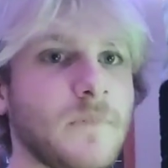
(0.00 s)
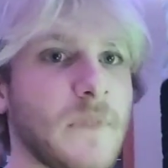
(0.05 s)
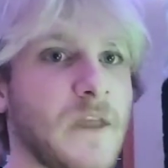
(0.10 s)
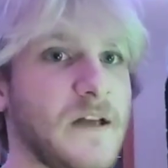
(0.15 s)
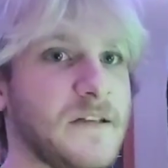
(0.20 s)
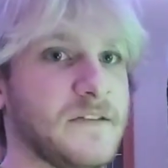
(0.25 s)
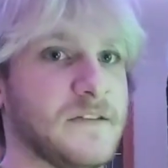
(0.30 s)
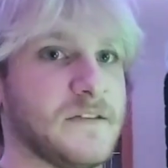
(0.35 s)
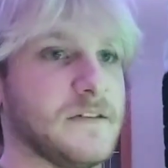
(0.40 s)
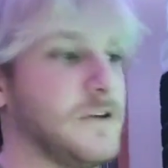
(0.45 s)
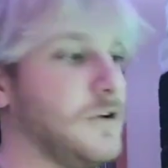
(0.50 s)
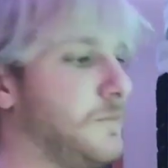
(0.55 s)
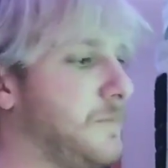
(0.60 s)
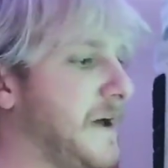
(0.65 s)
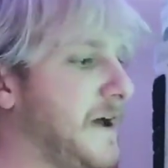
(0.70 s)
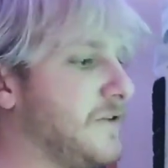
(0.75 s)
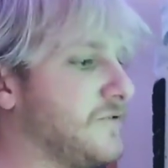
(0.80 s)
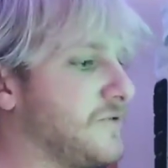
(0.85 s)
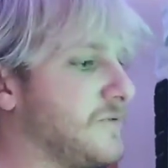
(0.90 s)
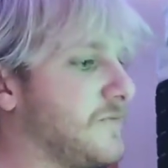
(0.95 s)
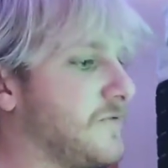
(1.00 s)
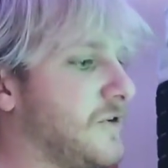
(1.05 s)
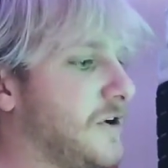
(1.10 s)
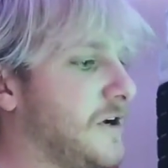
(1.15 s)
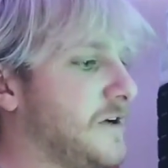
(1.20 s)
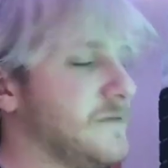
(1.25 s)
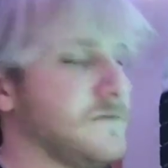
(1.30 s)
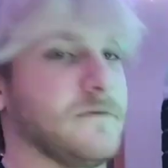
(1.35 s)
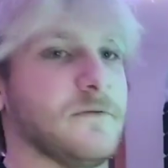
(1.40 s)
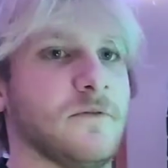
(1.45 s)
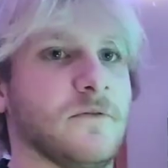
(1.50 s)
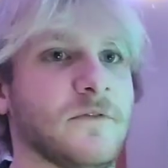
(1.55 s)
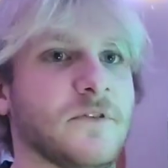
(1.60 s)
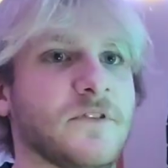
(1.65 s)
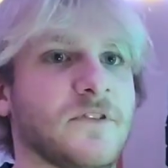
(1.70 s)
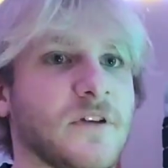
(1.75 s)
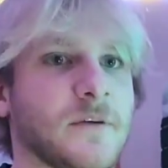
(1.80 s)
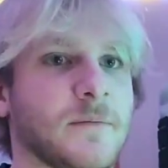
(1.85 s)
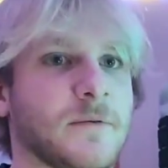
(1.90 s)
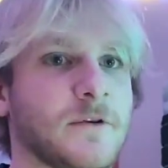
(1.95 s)
it has this little pouch up front,
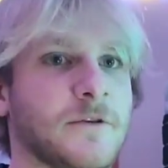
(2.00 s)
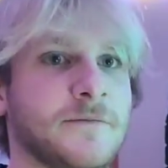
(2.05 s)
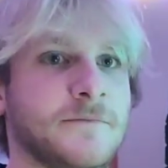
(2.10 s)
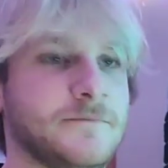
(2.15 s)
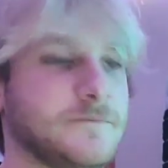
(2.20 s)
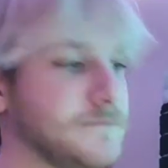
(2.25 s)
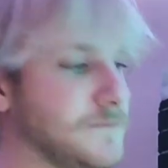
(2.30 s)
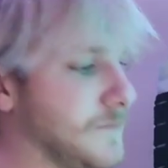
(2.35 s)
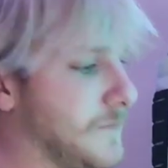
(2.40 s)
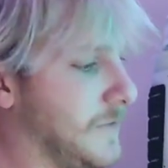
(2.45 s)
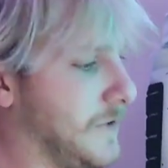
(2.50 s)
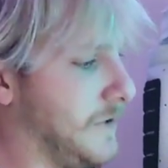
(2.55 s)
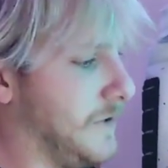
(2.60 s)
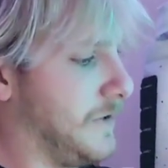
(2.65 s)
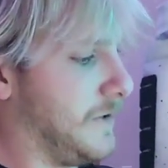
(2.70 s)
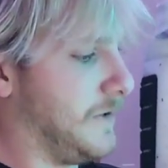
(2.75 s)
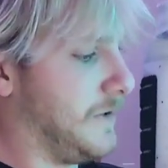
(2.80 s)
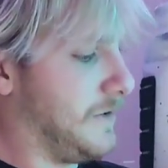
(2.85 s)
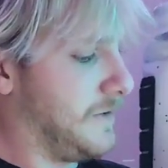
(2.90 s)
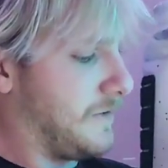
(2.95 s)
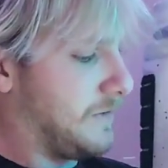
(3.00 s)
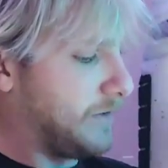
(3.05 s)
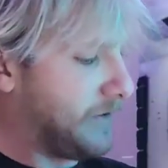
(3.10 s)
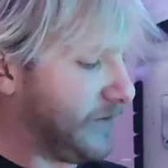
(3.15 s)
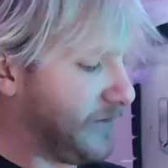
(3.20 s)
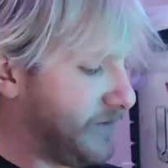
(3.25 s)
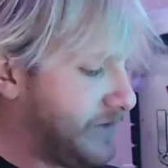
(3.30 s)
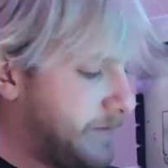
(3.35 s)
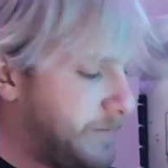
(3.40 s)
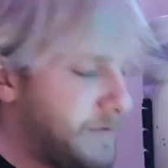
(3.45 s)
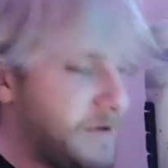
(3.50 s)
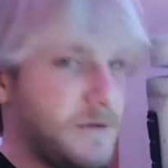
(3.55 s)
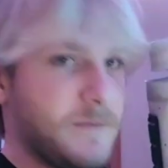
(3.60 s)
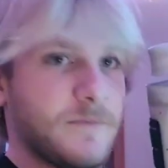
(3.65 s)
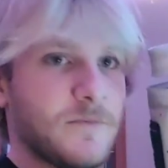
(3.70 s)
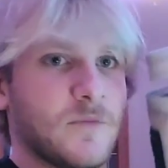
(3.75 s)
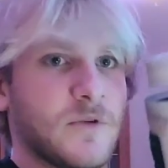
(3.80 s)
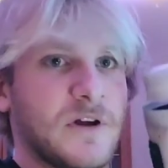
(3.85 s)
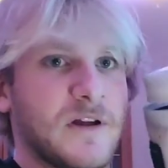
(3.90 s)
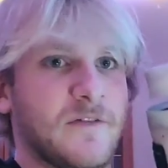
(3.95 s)
a zipper. Unzip it,
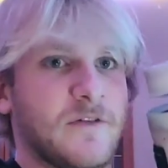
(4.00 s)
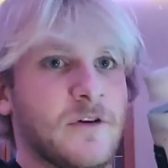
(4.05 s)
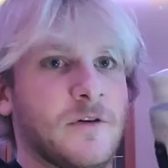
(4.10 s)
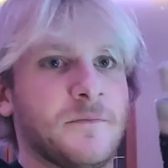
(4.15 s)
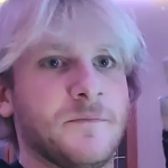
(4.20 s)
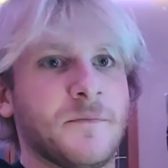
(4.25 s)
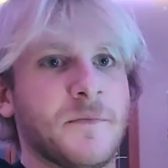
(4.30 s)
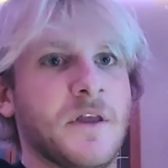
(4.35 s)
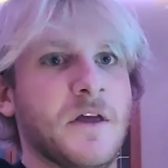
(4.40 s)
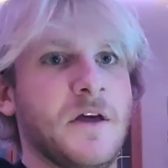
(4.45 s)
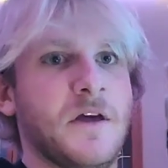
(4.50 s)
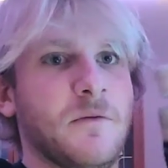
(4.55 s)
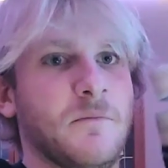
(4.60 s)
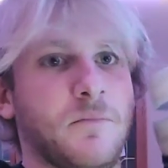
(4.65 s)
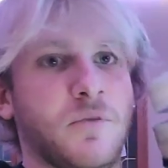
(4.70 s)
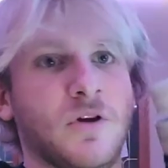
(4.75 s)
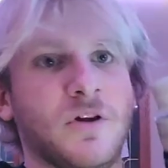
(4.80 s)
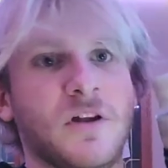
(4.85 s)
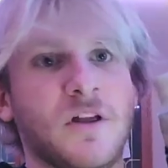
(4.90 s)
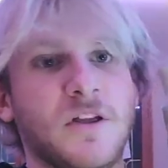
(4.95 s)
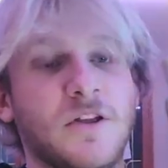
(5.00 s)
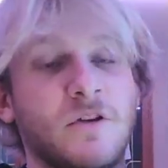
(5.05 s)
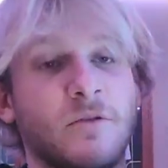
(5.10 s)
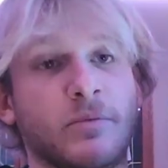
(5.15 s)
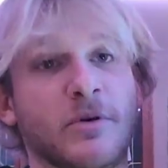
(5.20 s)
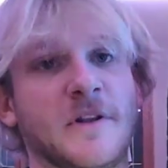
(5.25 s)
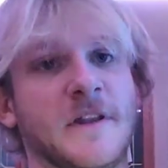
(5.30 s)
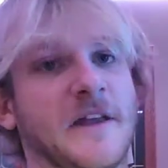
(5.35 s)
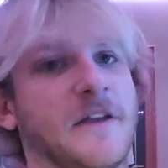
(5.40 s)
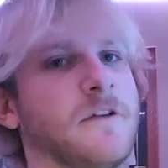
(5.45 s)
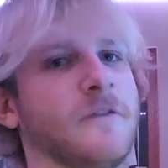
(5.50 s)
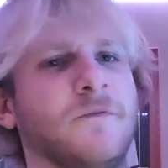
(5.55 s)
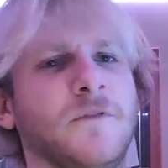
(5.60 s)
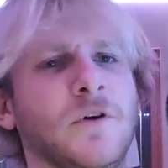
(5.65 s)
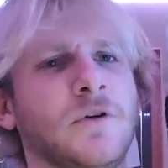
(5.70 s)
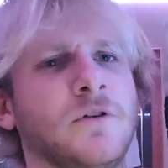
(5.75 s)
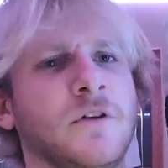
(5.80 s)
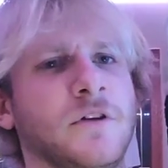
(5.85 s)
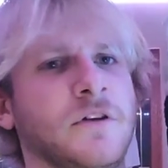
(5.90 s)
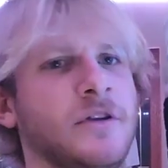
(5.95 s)
whatever. You can put like your
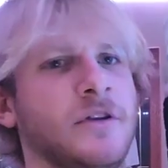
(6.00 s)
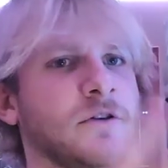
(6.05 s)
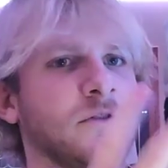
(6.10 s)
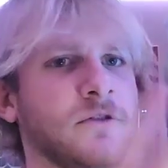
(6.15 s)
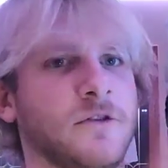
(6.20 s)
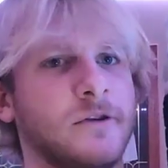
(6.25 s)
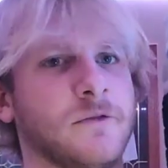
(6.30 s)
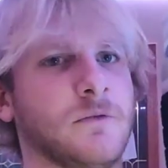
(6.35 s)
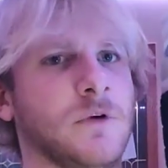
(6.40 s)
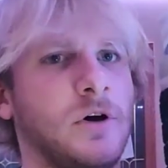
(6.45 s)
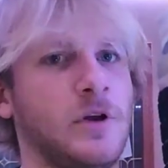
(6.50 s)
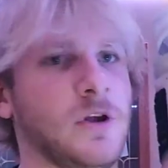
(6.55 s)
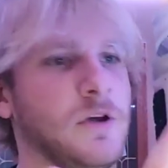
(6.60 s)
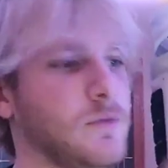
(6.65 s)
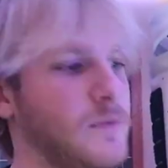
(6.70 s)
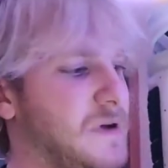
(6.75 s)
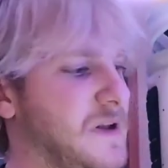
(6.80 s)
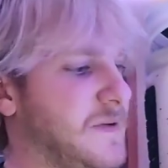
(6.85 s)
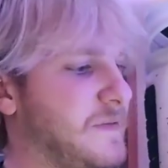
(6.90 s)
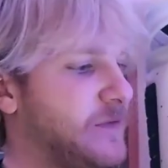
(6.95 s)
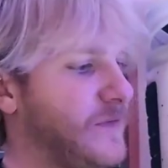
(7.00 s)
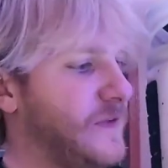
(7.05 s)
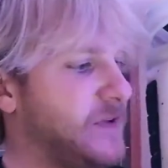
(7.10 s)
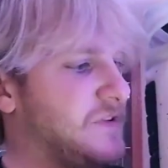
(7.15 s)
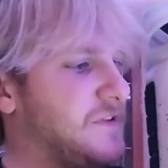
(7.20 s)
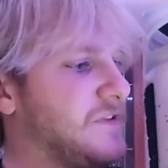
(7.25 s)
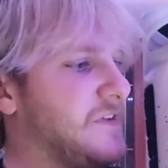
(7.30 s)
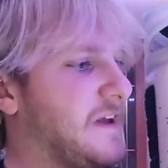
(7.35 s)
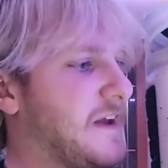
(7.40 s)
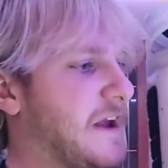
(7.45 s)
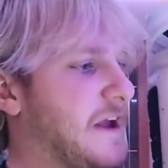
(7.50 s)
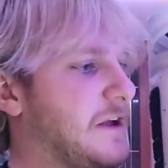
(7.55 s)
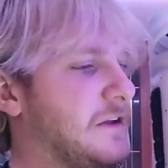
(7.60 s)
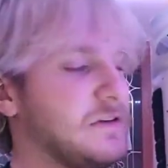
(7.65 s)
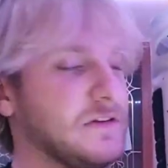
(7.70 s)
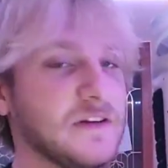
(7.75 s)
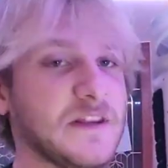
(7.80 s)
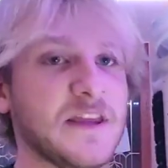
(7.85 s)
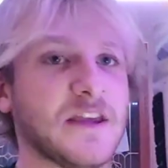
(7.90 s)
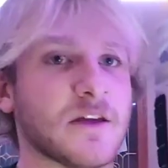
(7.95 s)
phone in here, your wallet, whatever. This is like a
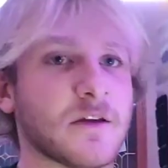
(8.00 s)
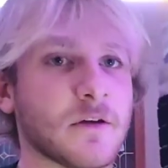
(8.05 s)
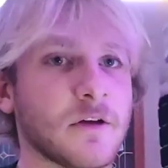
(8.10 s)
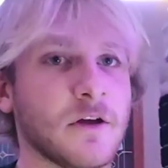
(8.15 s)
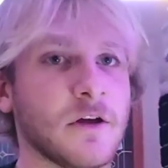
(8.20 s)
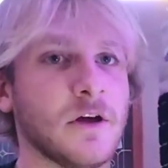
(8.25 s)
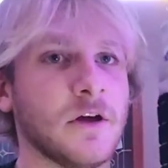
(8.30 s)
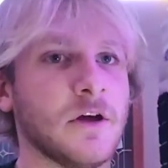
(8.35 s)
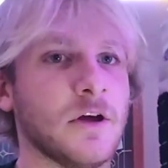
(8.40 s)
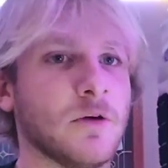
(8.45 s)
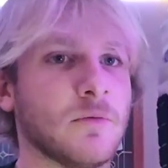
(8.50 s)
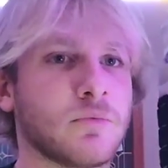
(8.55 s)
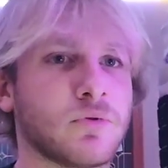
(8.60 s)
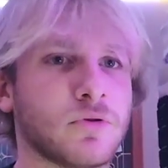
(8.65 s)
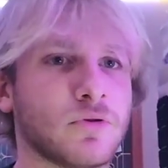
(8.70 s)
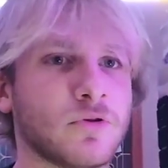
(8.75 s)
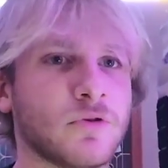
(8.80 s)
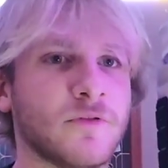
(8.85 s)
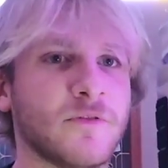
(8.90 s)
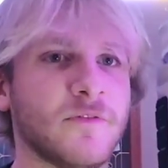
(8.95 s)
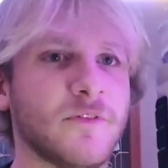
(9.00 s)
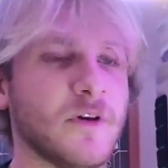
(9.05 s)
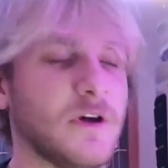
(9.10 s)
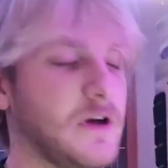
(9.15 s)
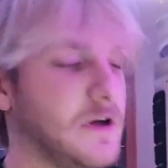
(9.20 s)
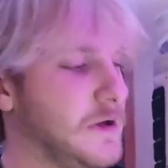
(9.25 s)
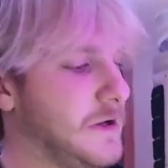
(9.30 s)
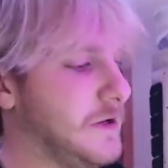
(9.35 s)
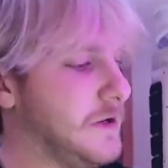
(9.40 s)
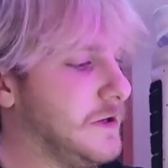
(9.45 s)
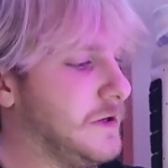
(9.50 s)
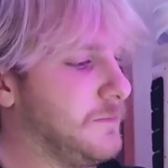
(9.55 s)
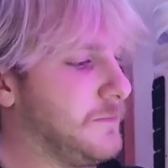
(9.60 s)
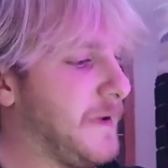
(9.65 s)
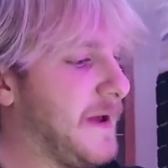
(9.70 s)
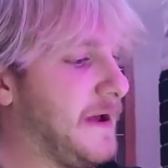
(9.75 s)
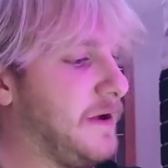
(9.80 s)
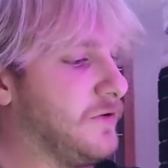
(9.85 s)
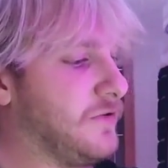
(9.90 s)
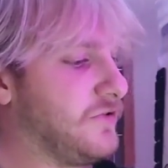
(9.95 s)
leak-proof
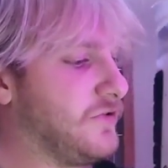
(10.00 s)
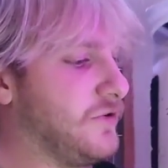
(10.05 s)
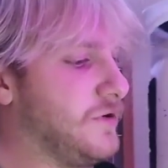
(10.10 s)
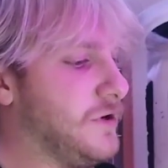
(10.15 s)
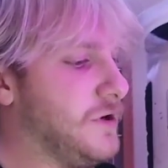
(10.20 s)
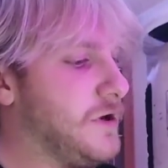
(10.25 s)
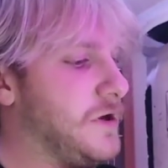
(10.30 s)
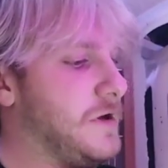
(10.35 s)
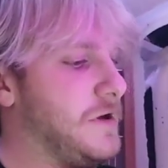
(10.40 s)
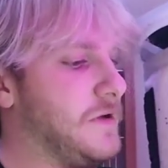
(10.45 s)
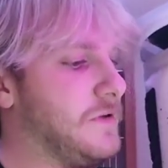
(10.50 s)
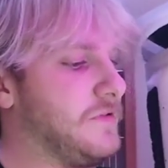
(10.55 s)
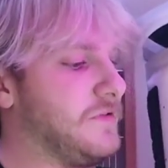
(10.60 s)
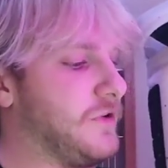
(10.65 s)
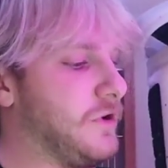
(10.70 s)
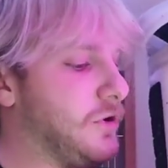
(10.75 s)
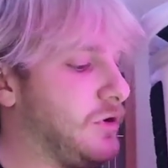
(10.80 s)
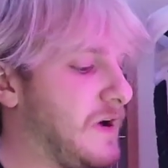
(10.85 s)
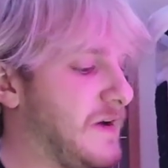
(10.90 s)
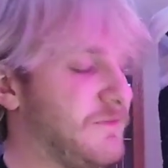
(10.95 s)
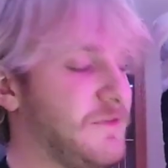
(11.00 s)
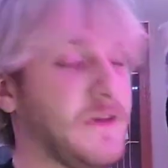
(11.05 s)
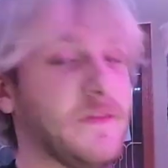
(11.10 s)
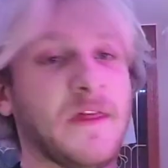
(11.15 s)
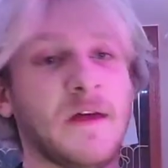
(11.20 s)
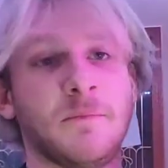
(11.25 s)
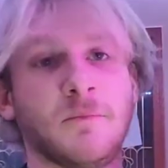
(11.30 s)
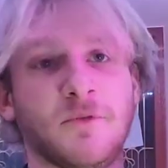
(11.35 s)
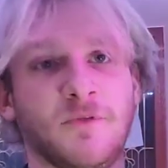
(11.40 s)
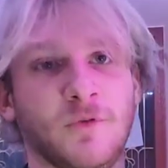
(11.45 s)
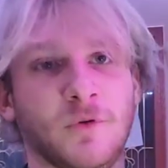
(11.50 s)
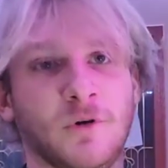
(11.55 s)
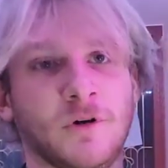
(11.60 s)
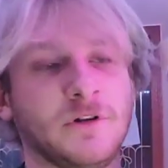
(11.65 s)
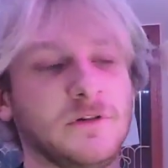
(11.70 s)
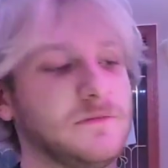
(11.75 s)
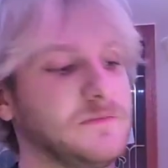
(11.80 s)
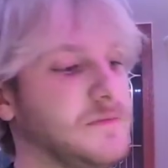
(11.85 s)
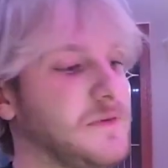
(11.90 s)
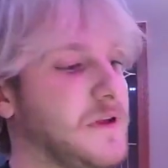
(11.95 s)
pouch. So I've done that
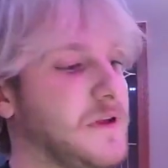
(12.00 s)
before.